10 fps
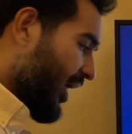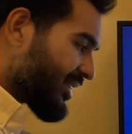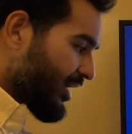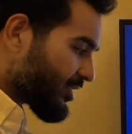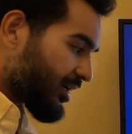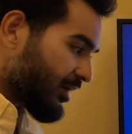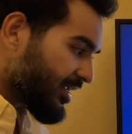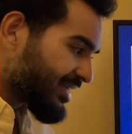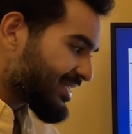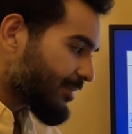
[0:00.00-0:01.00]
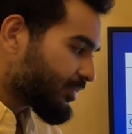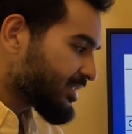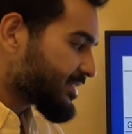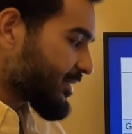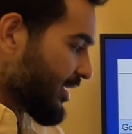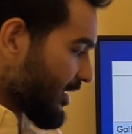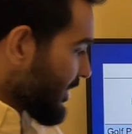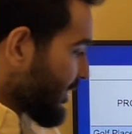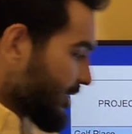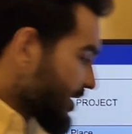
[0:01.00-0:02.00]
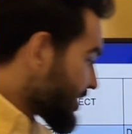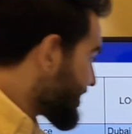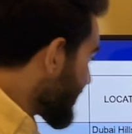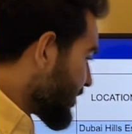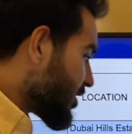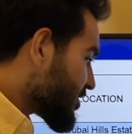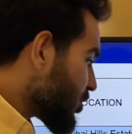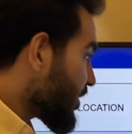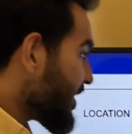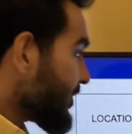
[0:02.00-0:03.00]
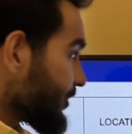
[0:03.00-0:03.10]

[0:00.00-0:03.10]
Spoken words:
at the other examples. Similar story,